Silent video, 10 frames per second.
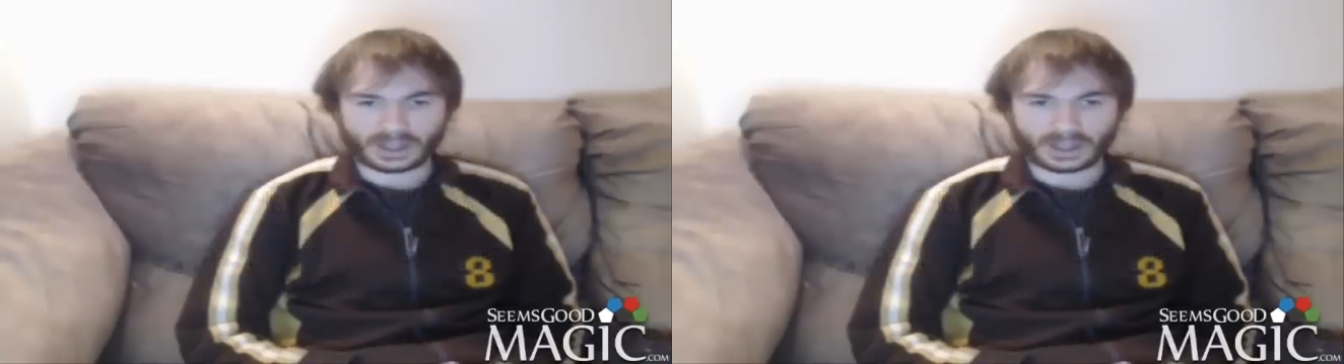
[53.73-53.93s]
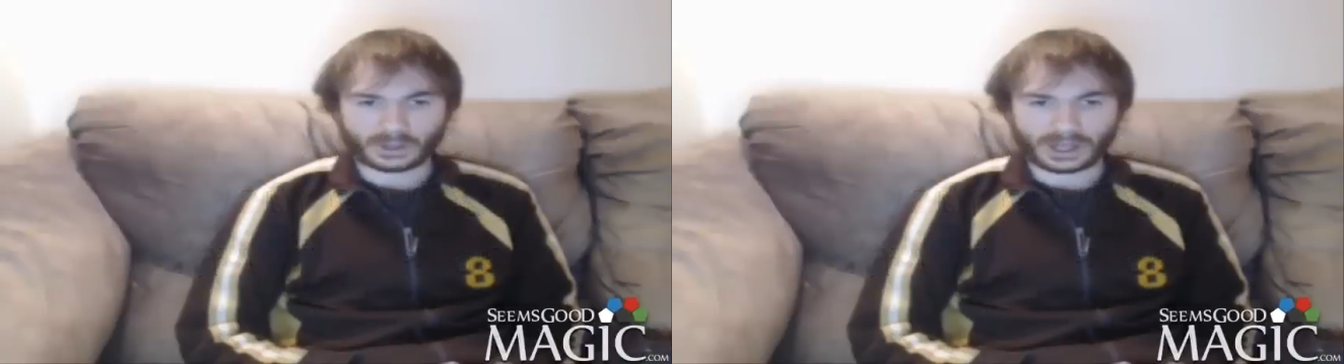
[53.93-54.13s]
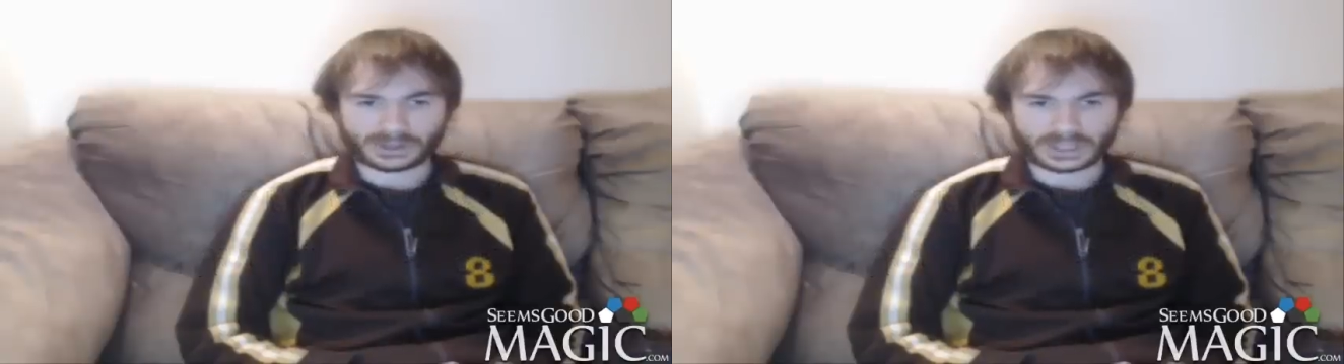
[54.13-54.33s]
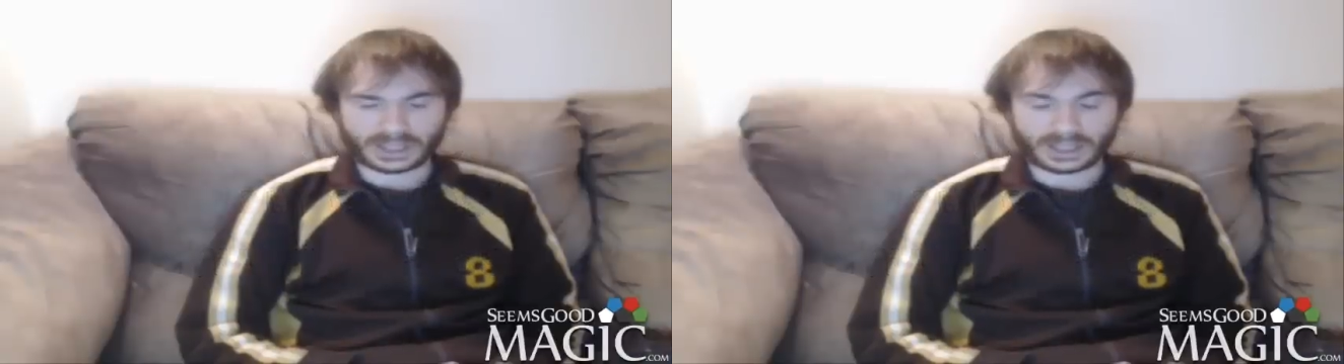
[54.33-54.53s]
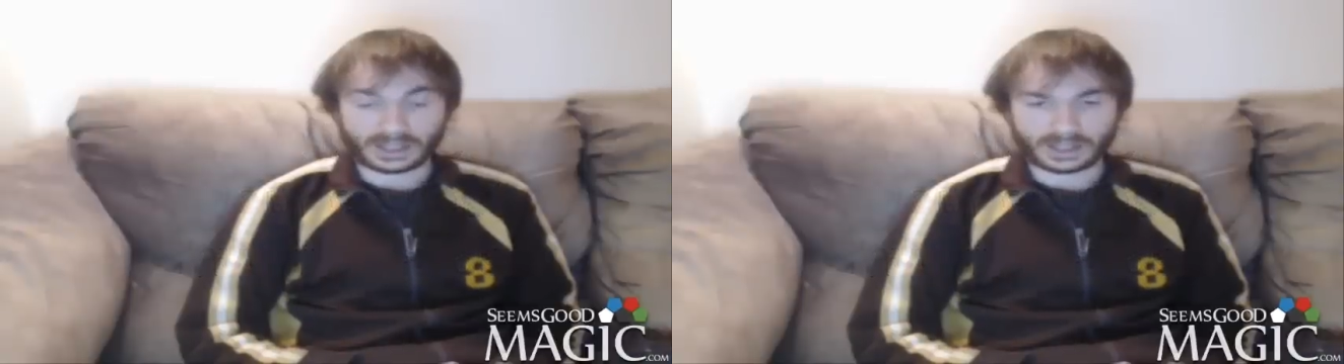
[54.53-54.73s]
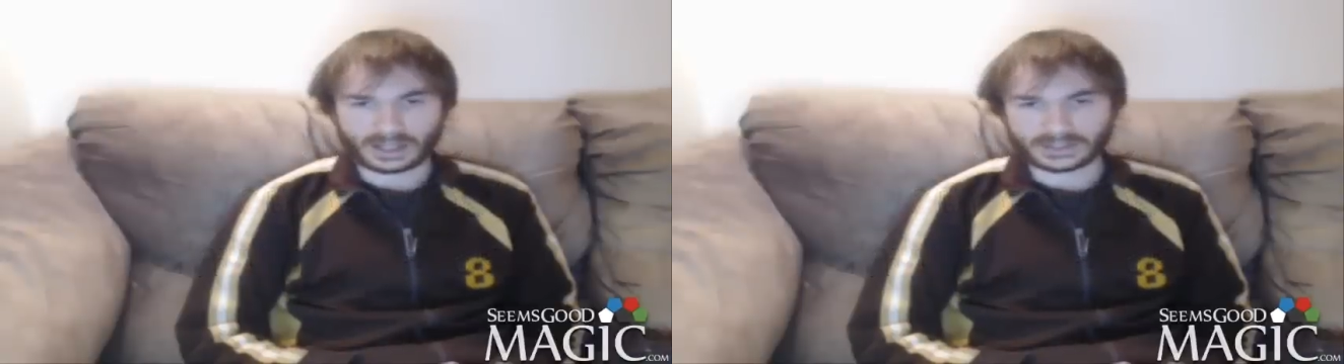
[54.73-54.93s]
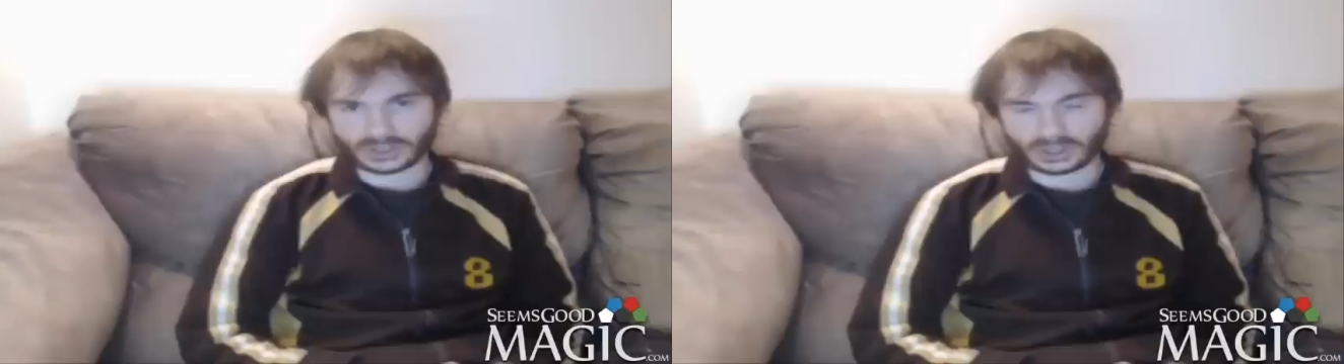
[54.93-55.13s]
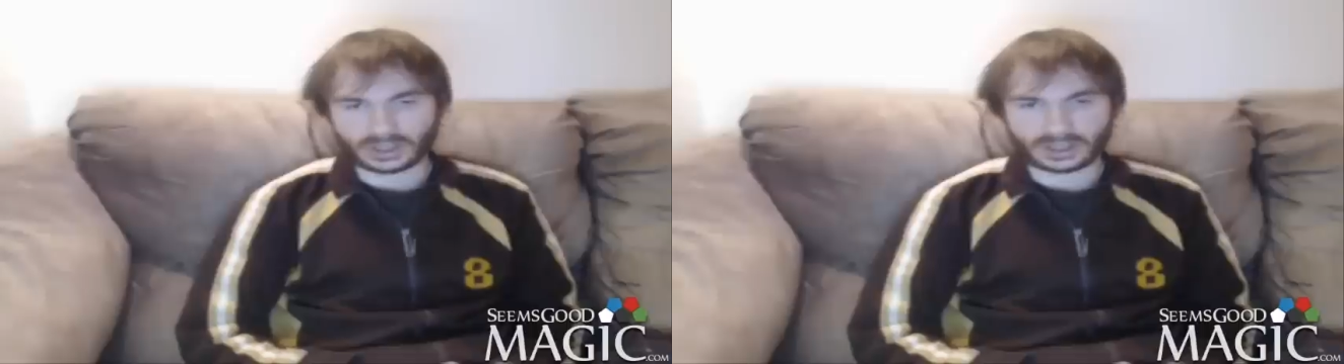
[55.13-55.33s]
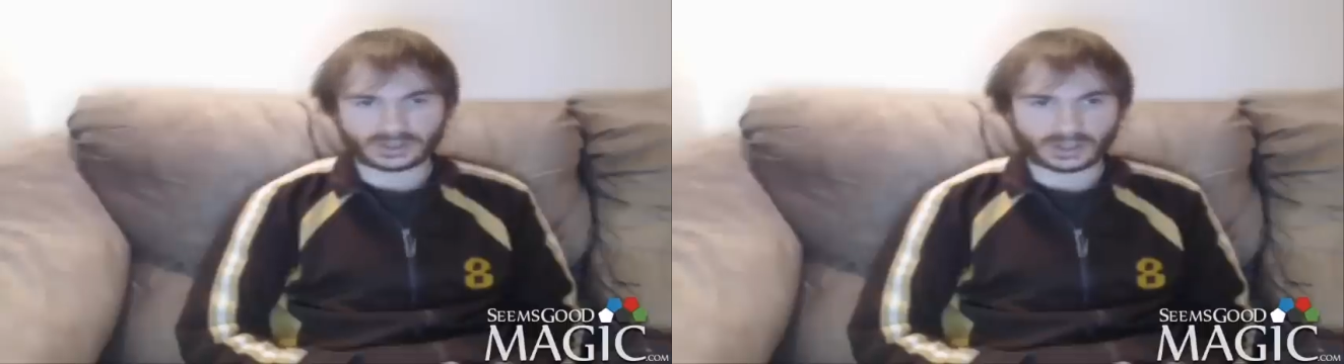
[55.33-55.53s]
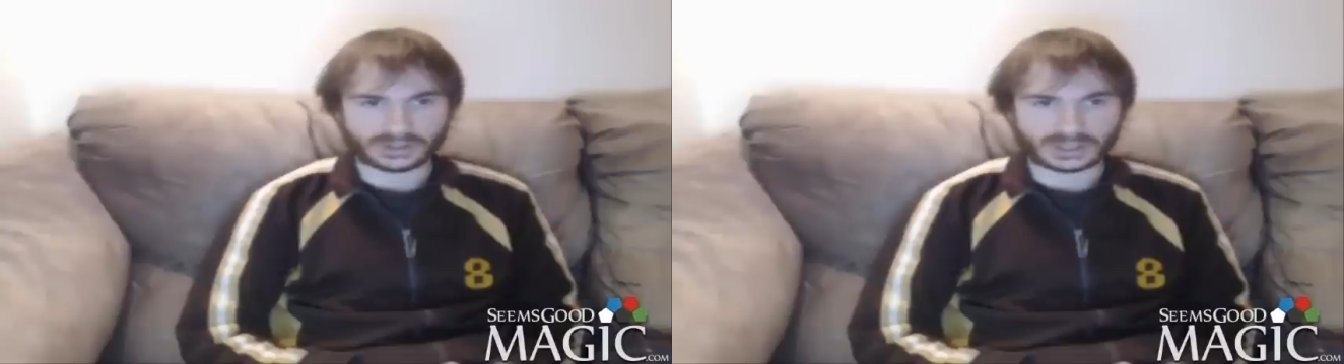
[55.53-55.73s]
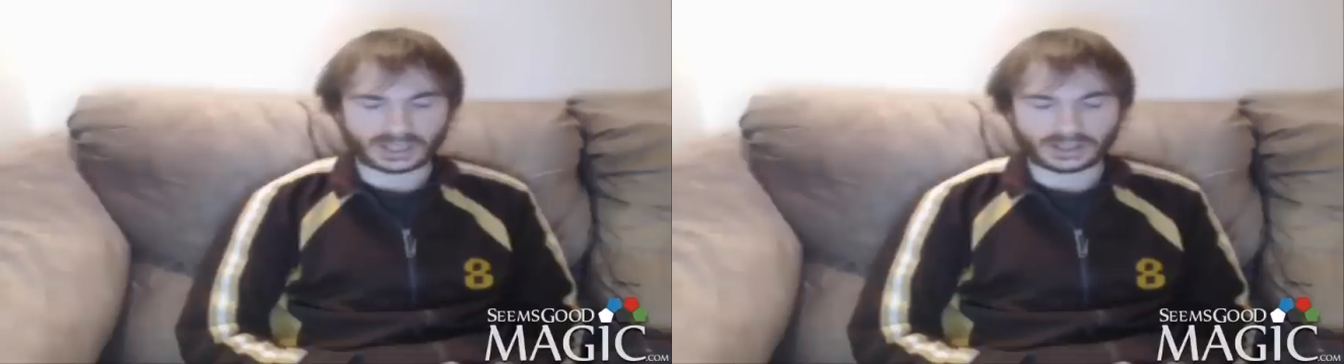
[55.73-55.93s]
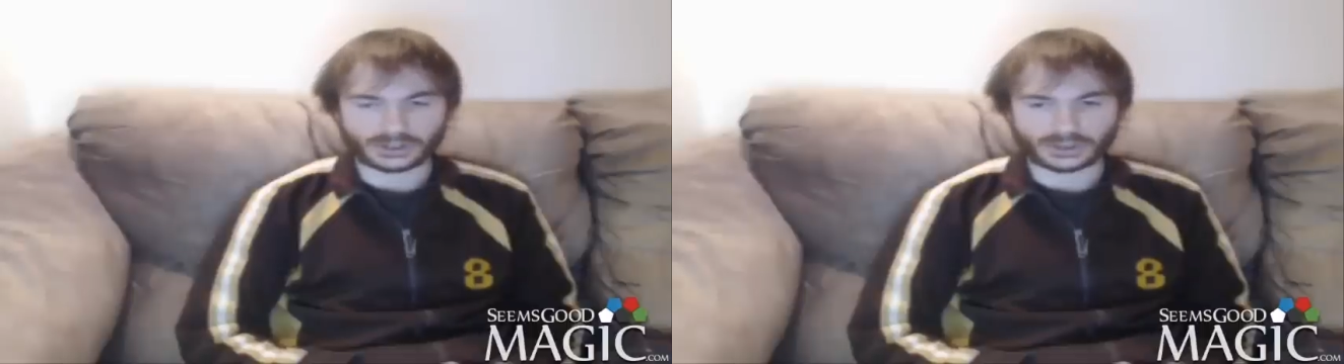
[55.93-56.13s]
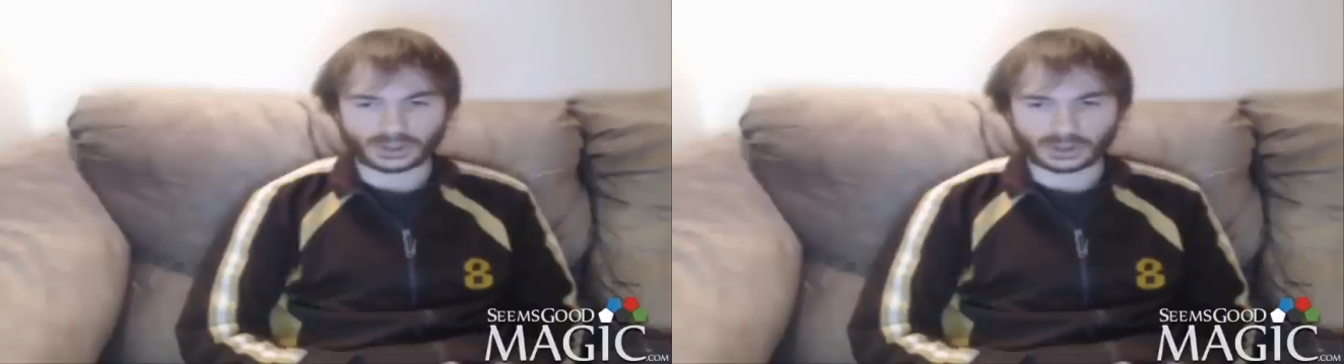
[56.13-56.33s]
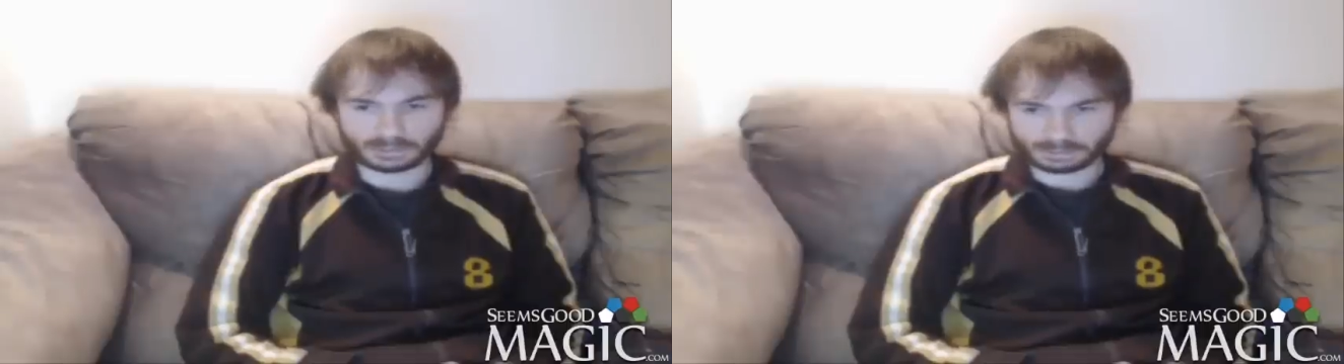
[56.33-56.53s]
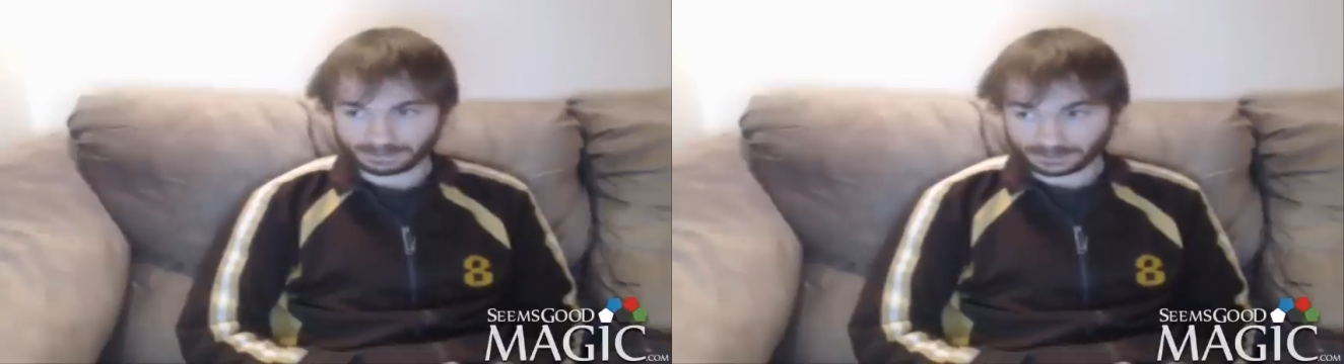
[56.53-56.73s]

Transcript: uh, when I was a kid and I started, so I was 10 years old,